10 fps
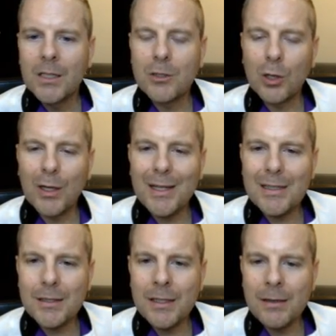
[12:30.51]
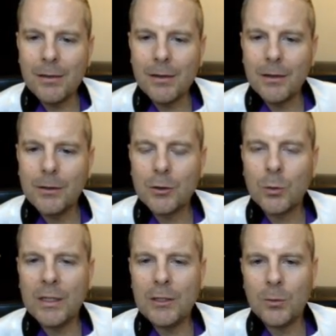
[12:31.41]
July tenth,
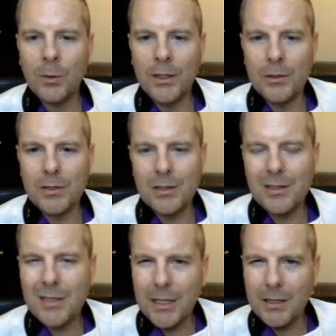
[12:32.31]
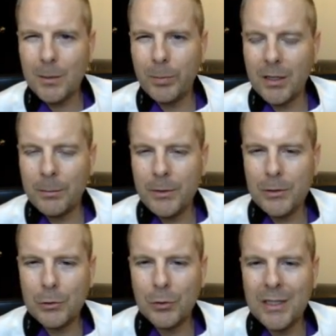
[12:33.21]
twenty twenty. You see the date at the bottom of your
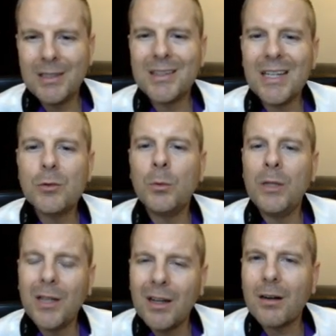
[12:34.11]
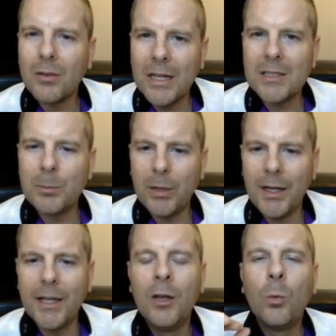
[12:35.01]
screen? That's when we got our last buy.